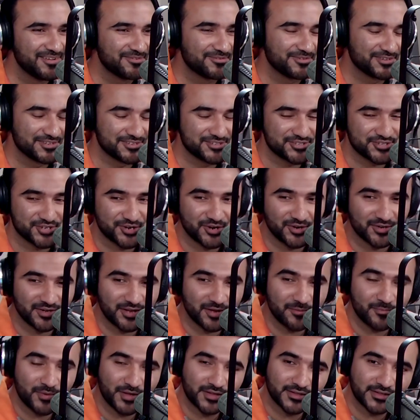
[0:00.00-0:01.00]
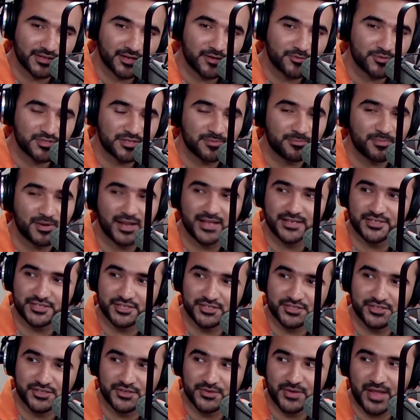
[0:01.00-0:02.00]
For sure. Now, brother, it was a
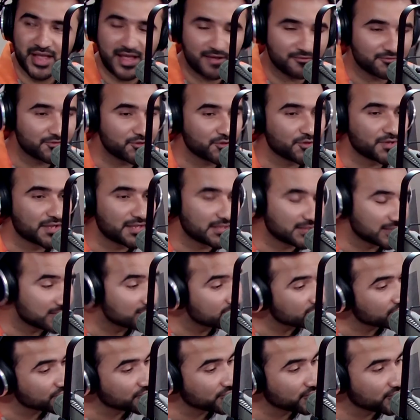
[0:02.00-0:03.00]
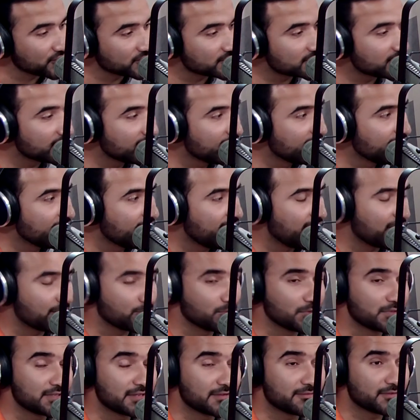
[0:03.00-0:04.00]
pleasure to have you in the studios,
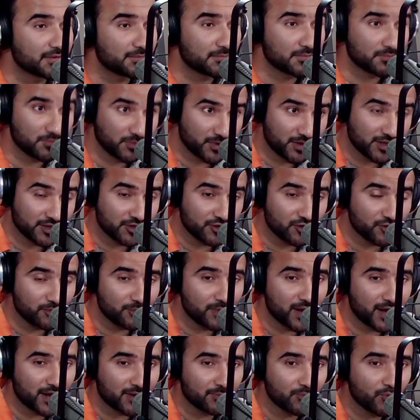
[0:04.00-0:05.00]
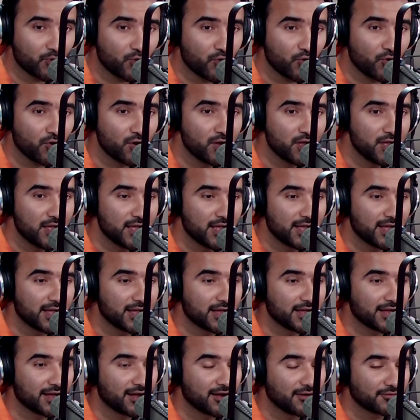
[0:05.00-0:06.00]
and we'll definitely be bringing you back more
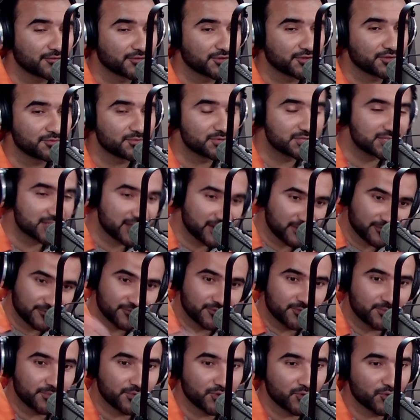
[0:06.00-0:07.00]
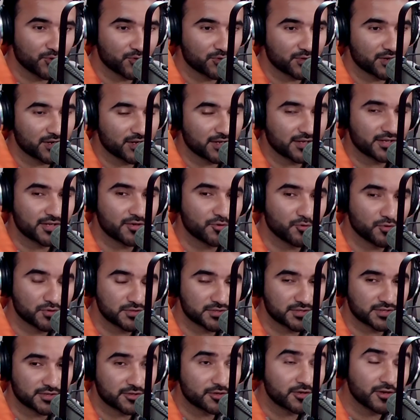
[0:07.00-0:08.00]
after you return from your
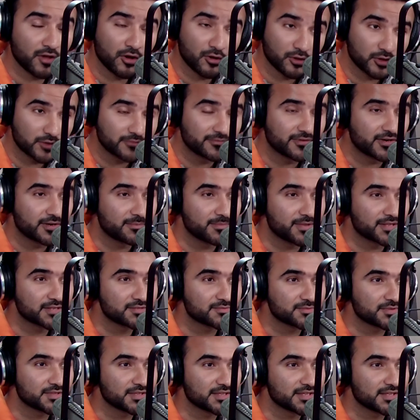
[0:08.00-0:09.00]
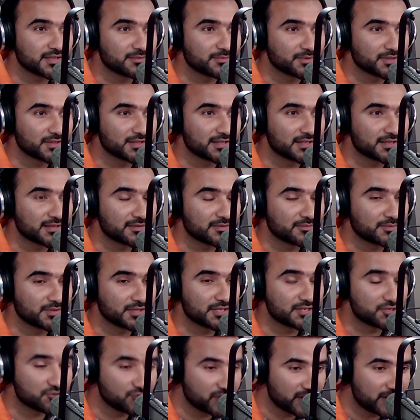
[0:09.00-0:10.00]
course. And good luck, all the very best with
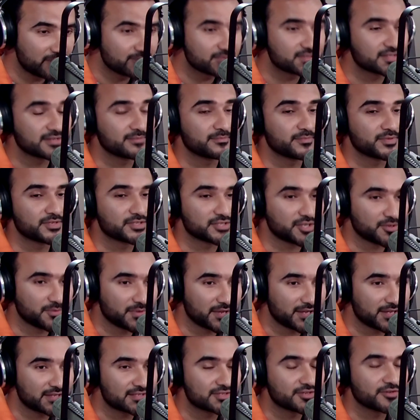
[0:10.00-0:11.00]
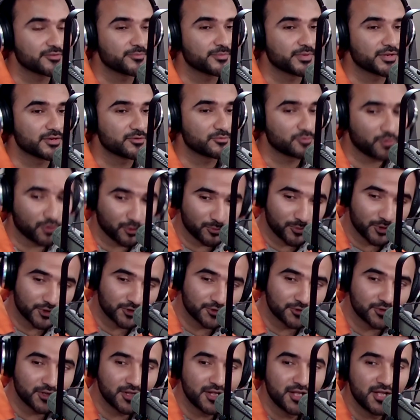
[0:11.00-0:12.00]
the dreams and pursuing it. You've been a role
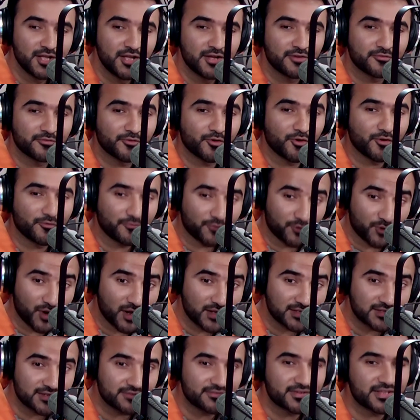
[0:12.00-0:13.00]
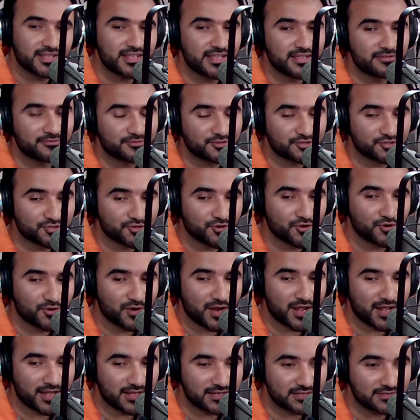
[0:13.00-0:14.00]
model for us over here, for sure,
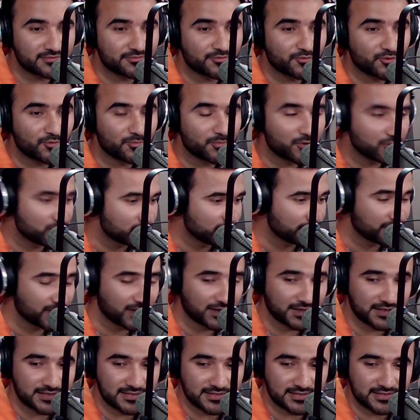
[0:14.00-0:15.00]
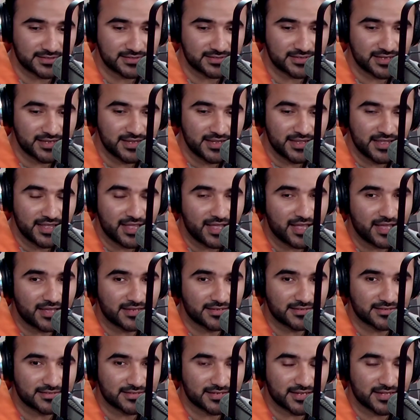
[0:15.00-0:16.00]
and for most of our listeners,
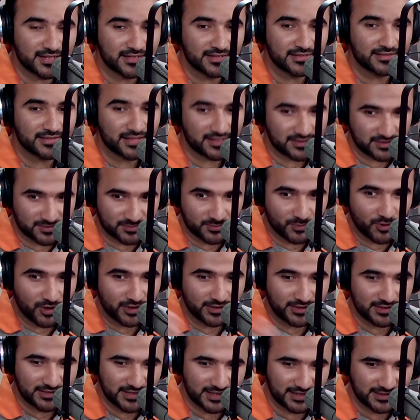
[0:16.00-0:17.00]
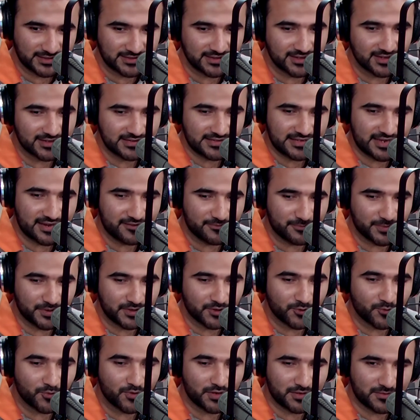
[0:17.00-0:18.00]
and that's why the text lines have
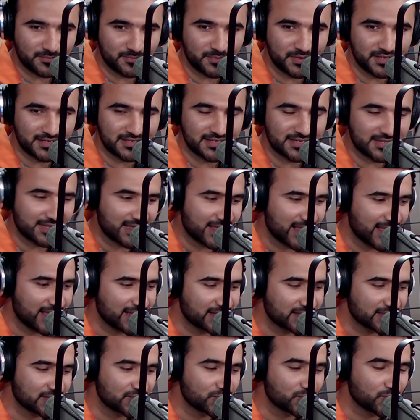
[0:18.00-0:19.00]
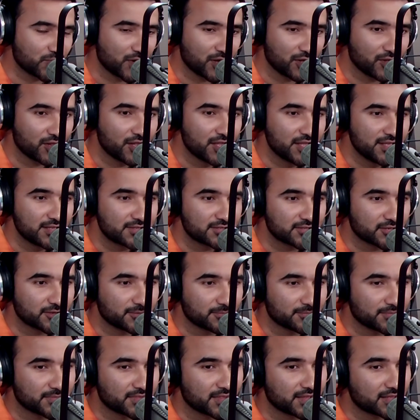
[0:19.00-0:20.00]
been quite busy as well.
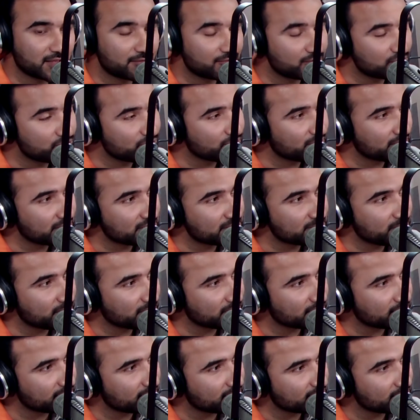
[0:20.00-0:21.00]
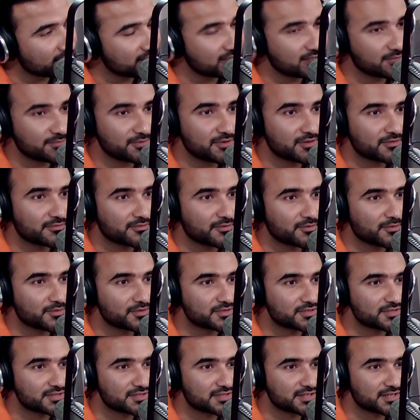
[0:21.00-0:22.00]
So thank you for joining us, brother, and we look
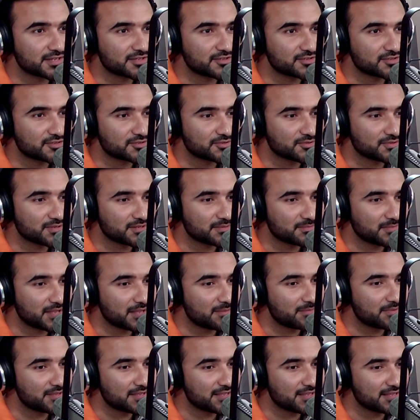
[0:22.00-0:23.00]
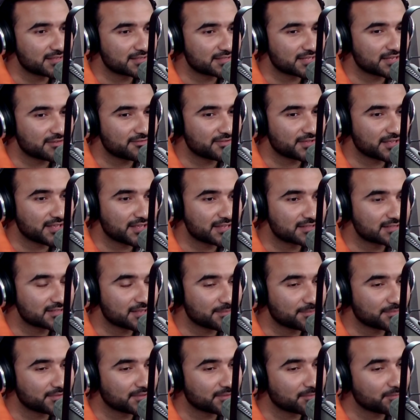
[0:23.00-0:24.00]
forward to seeing you soon, and maybe serving us
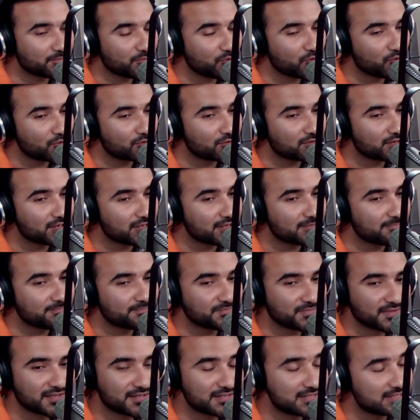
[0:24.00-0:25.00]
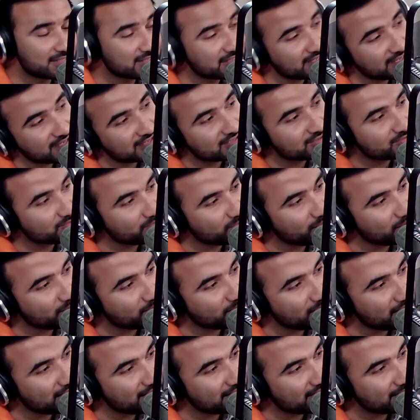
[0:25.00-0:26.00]
up some more dessert
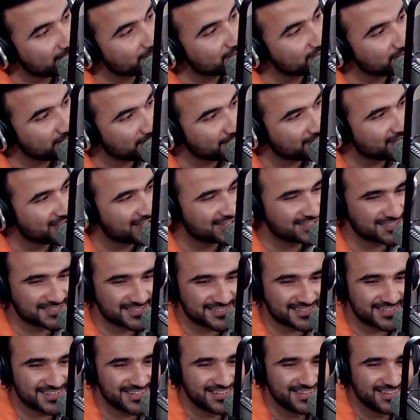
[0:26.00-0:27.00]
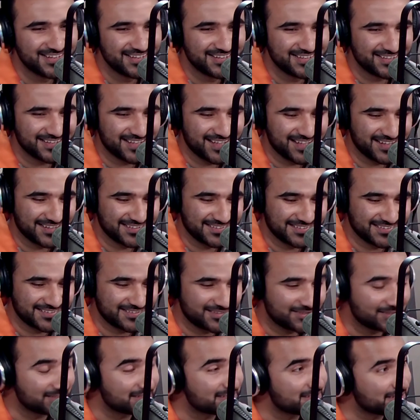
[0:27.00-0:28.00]
when we come to your events.
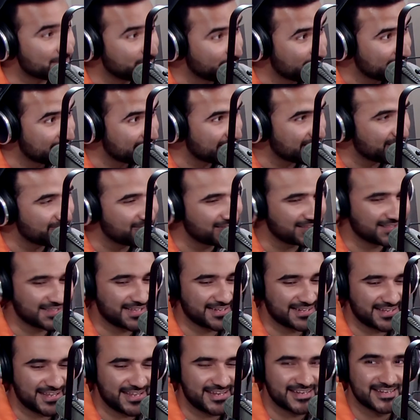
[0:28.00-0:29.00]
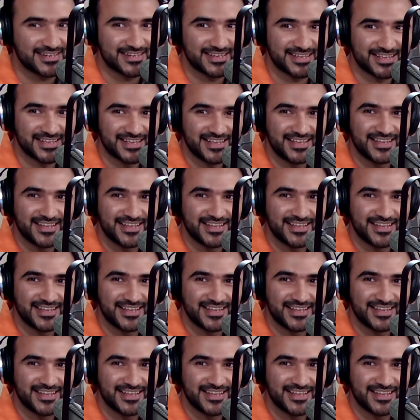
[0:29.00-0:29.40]
So reserving that kinder